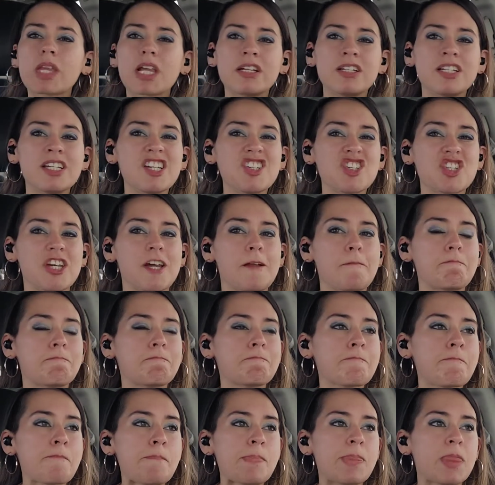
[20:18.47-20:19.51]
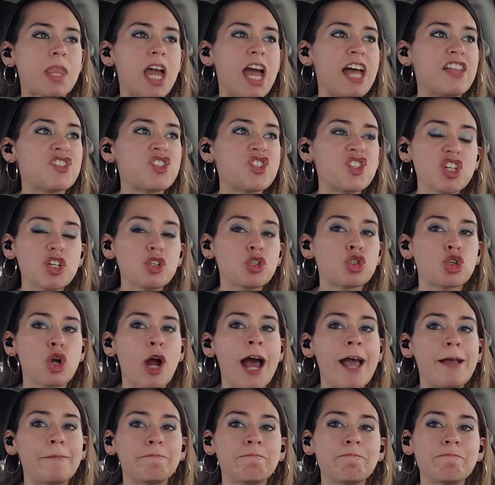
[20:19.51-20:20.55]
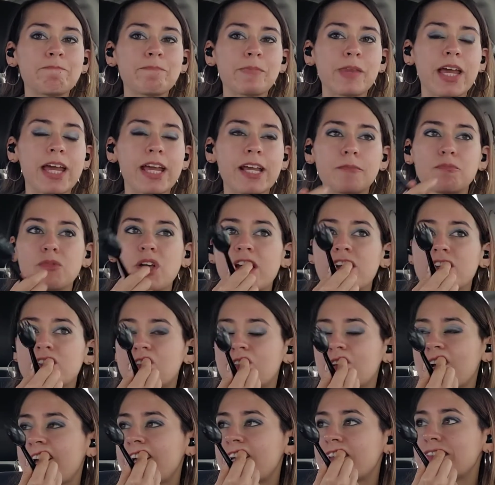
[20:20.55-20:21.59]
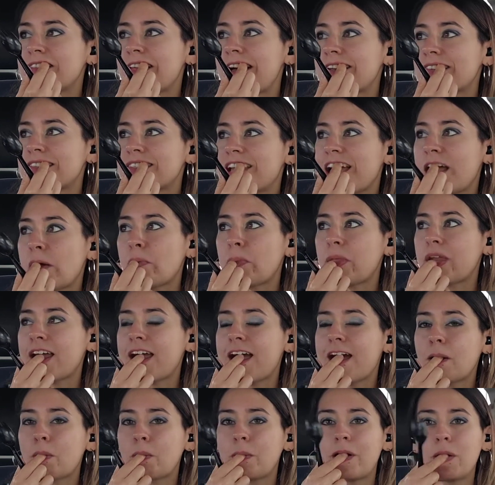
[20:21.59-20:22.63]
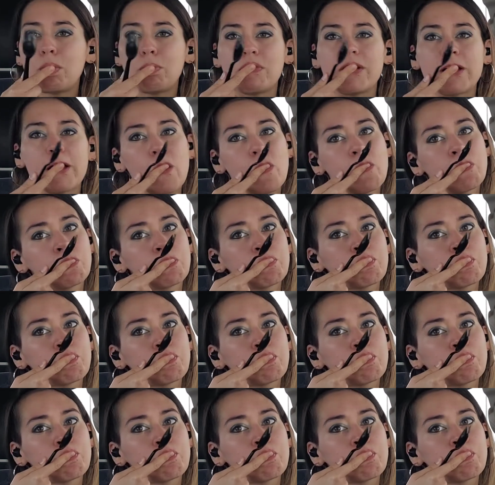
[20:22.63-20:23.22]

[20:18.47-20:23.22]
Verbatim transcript: decent. And still dry. Like, not as dry as last time that I had one, but